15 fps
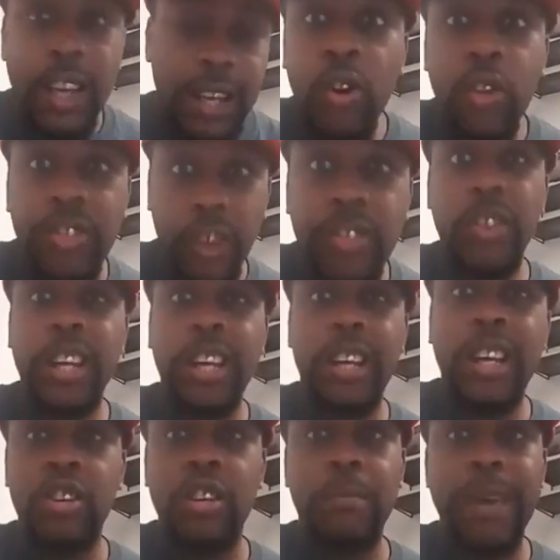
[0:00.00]
hundred dollars,
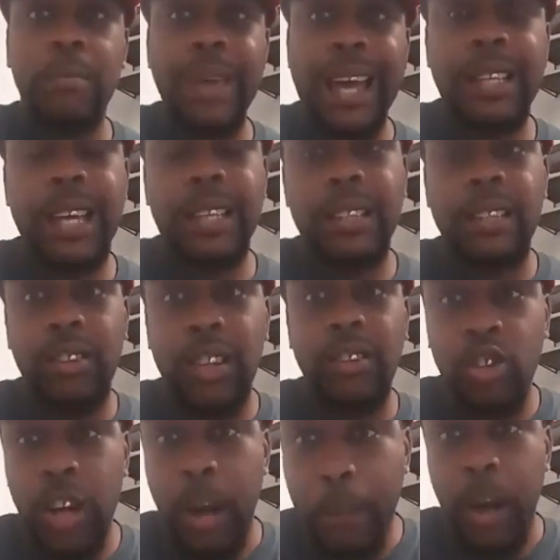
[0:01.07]
and they owe thirty-eight hundred dollars
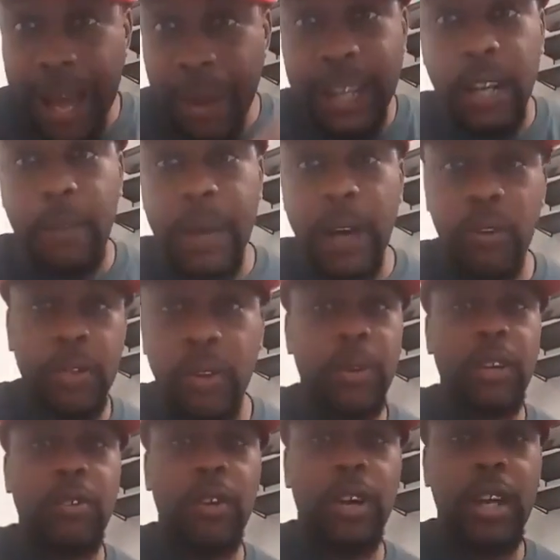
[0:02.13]
in back taxes. So they're trying
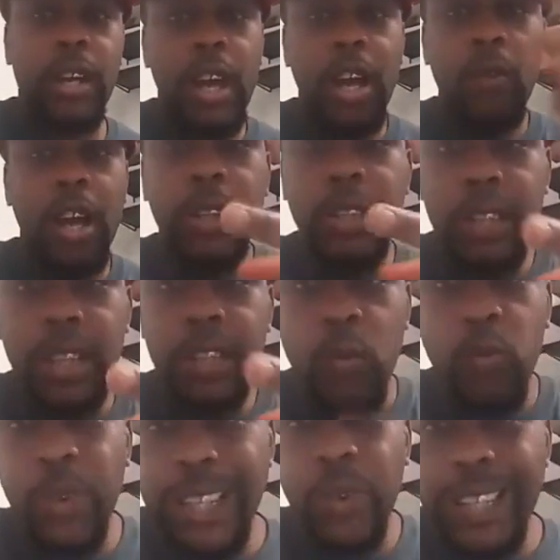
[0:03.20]
to pocket about three
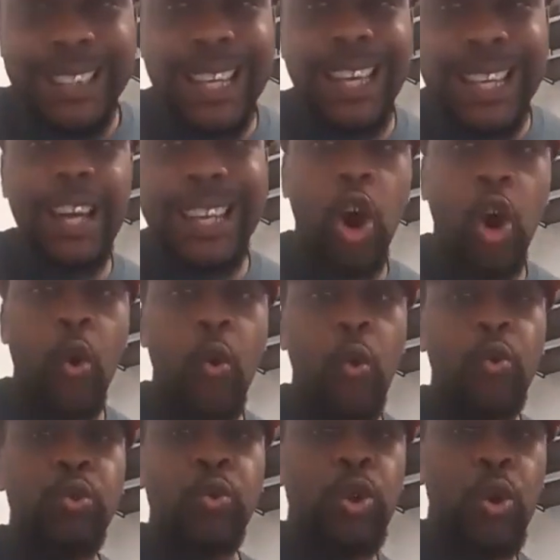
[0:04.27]
grand. What's up, real
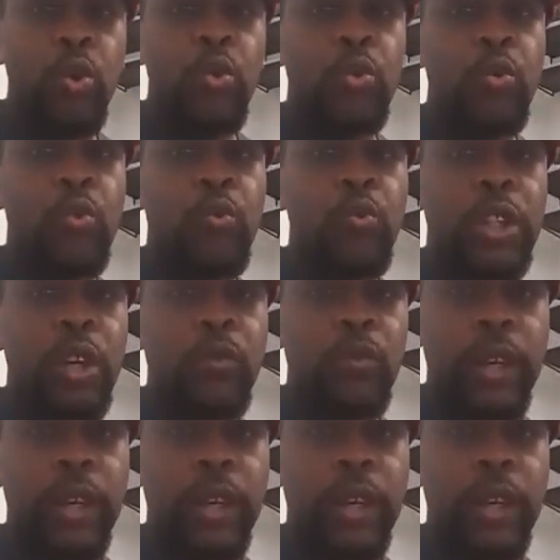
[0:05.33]
estate old